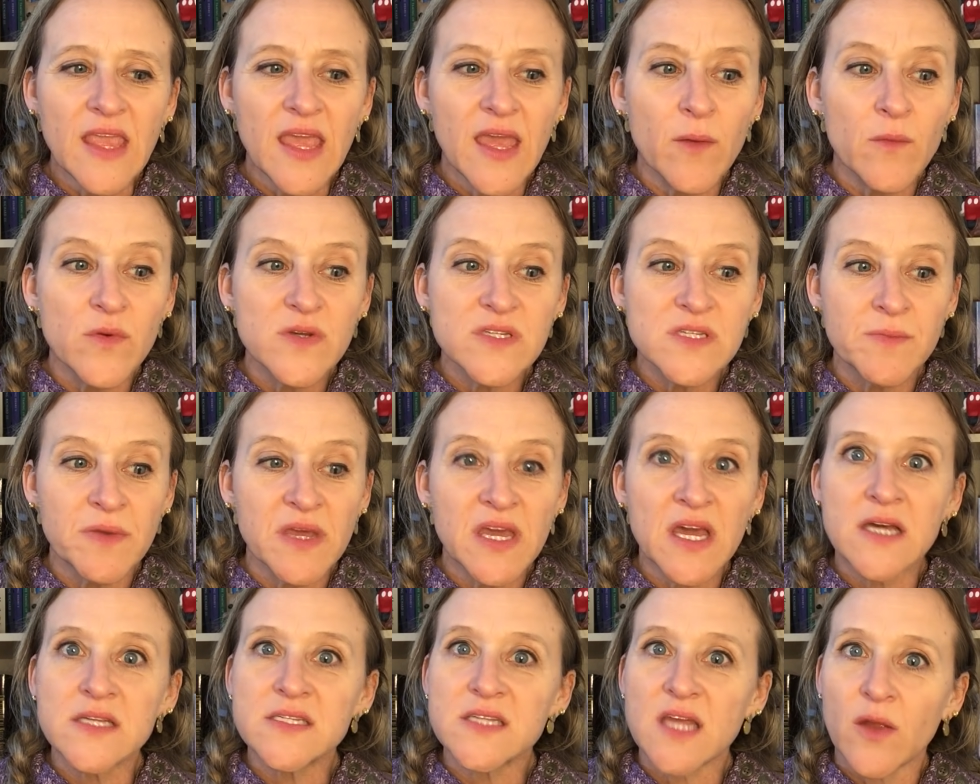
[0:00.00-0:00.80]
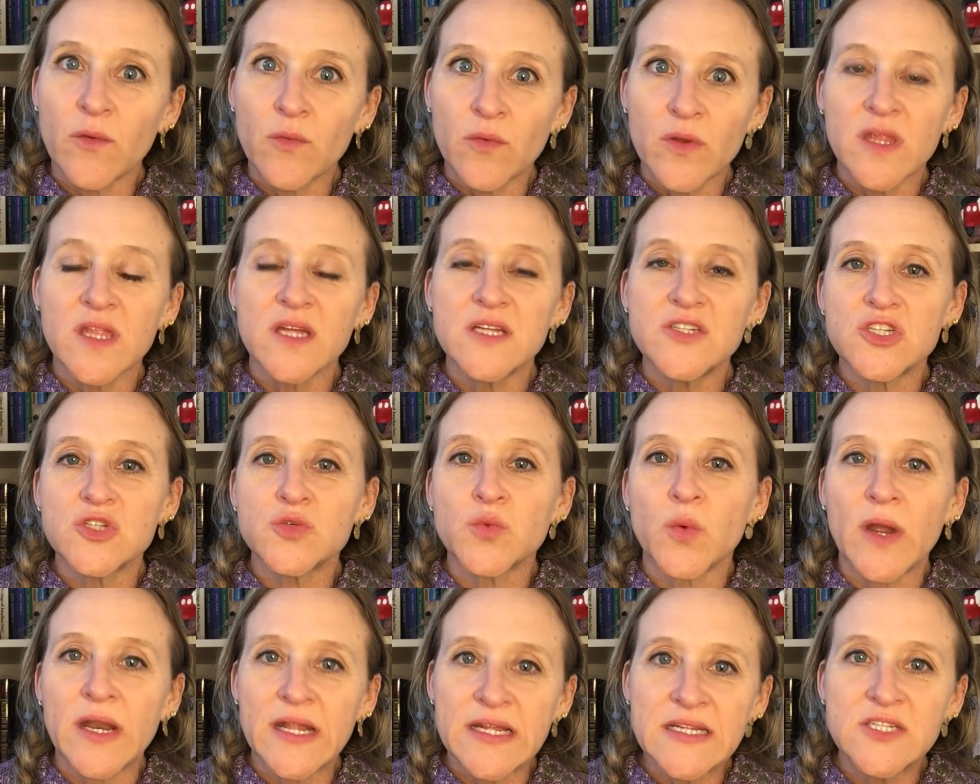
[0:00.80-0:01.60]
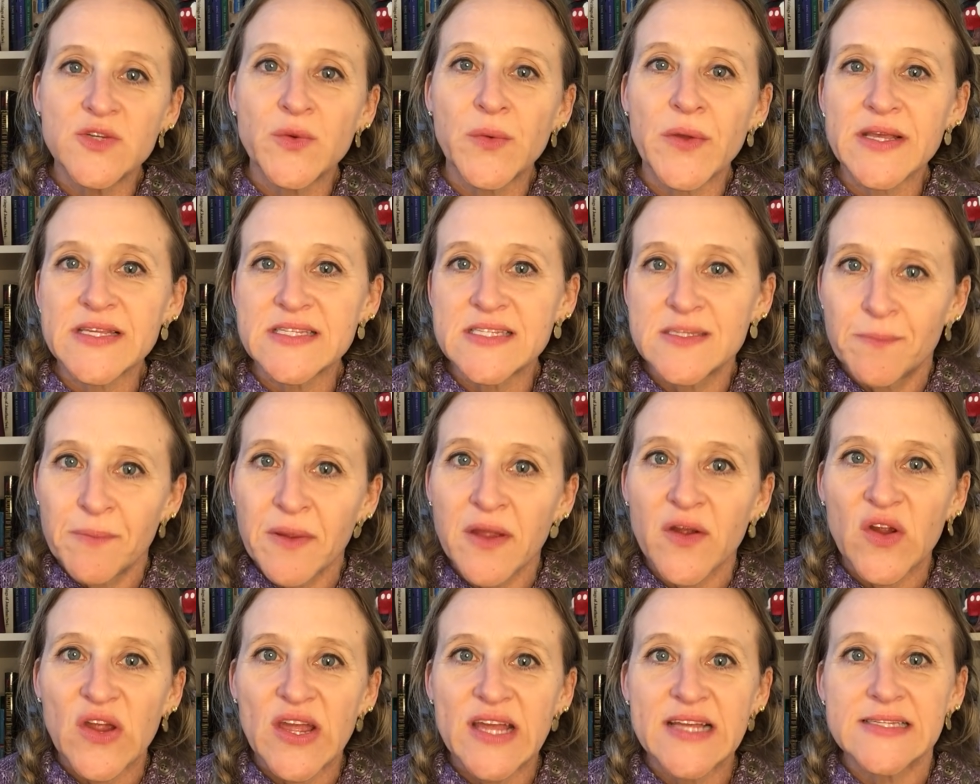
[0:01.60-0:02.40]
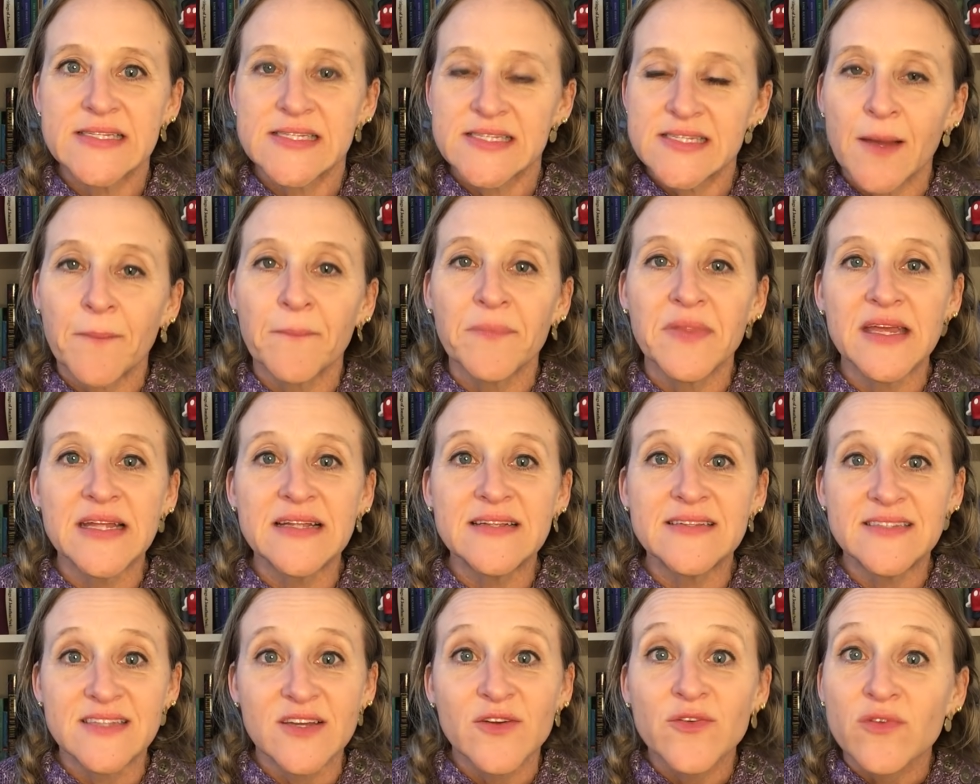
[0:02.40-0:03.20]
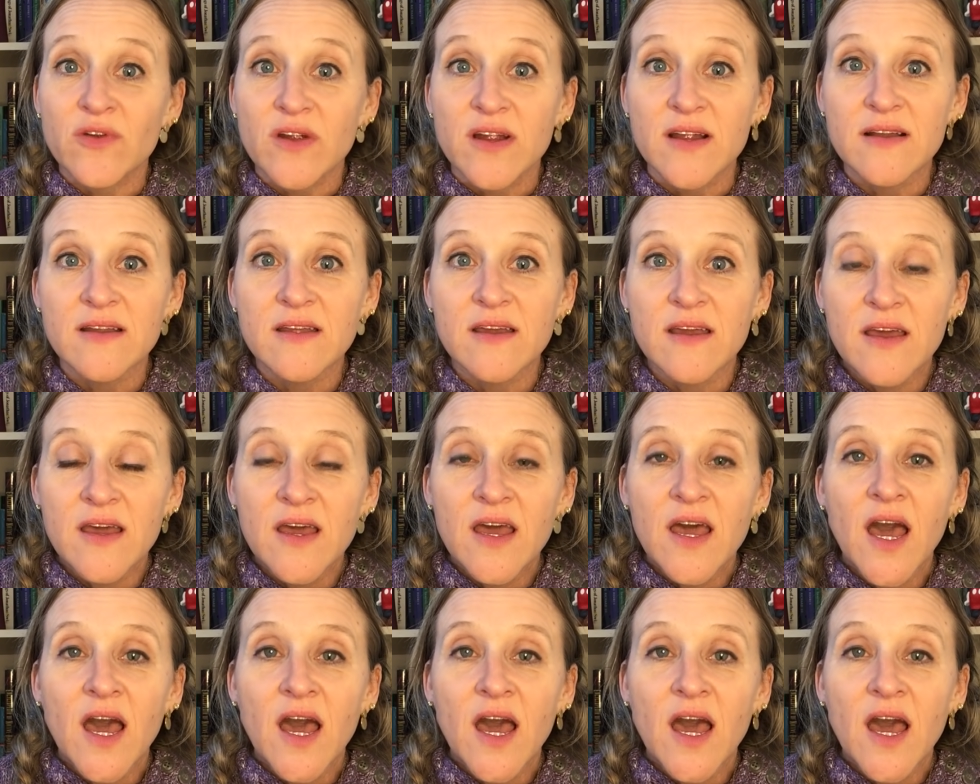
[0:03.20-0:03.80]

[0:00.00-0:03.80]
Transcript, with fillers: It was because I really just wanted to experience something different.